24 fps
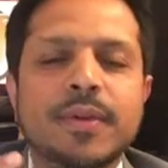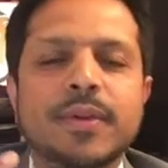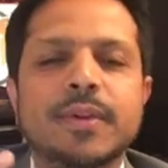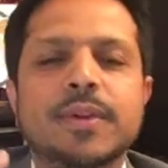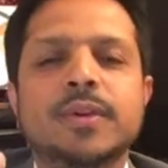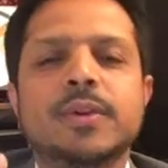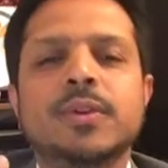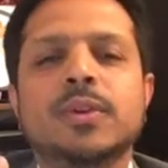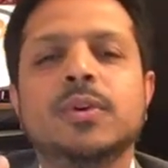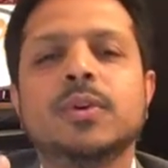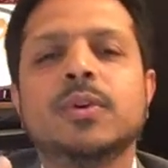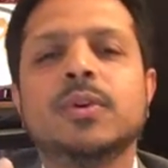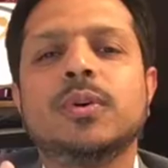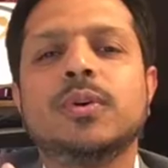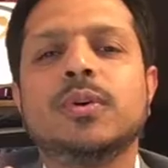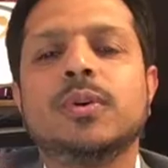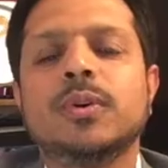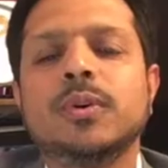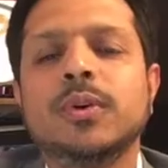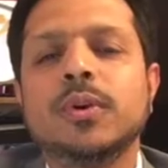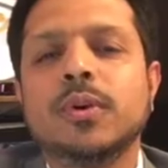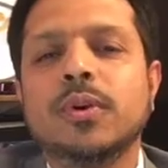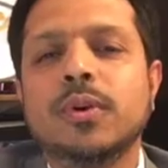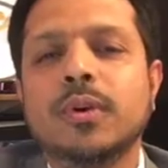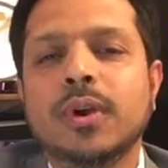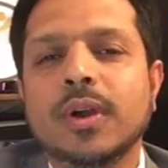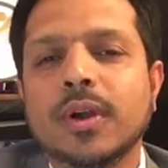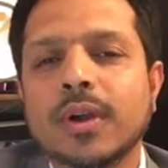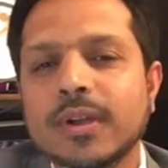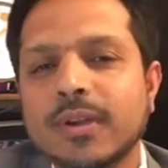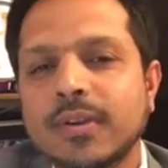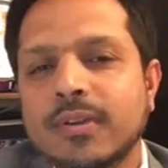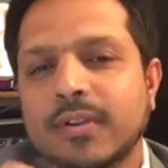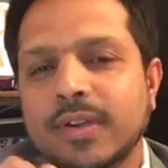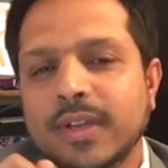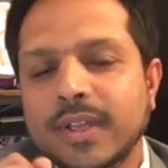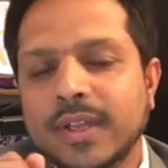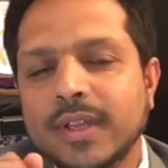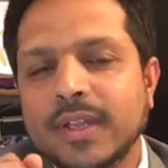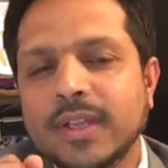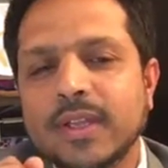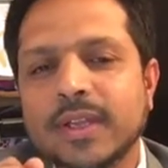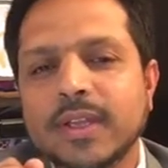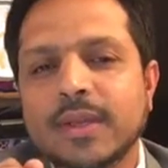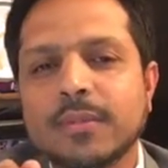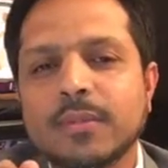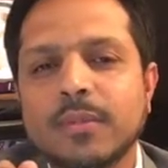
Your country